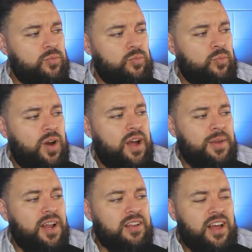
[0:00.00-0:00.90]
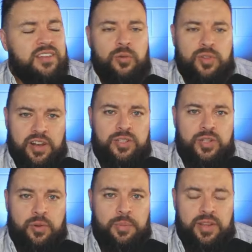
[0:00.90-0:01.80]
why. I mean, I, I know that
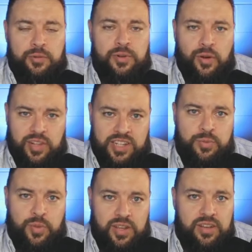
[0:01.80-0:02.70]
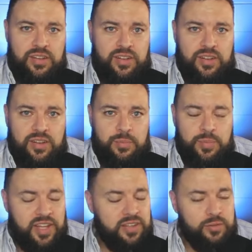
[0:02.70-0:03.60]
Arizona beat Utah last week,
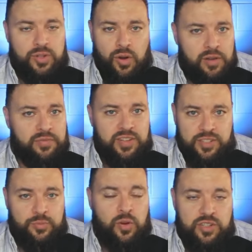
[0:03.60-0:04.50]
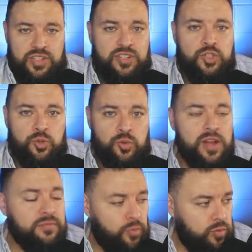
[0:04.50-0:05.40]
but that Utah offense was
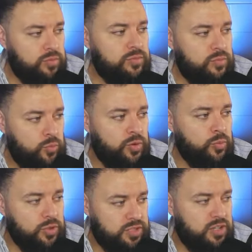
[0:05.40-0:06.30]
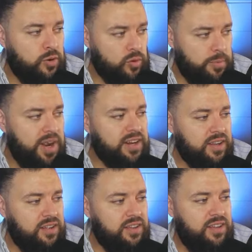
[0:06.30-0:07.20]
dreadful with Wilson at
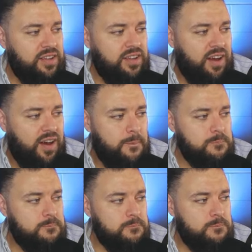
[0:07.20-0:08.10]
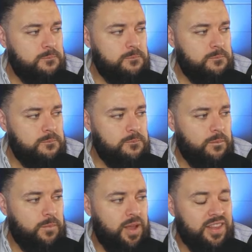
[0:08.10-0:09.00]
quarterback. Um,
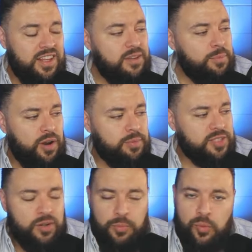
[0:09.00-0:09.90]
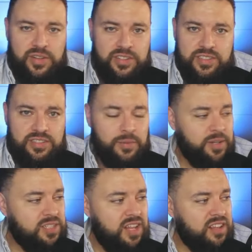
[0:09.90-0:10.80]
and they didn't put up a ton of points. I
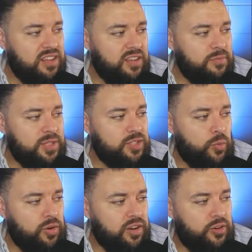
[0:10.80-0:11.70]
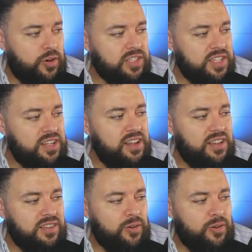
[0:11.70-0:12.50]
mean, it's not like they've been scoring like crazy. They're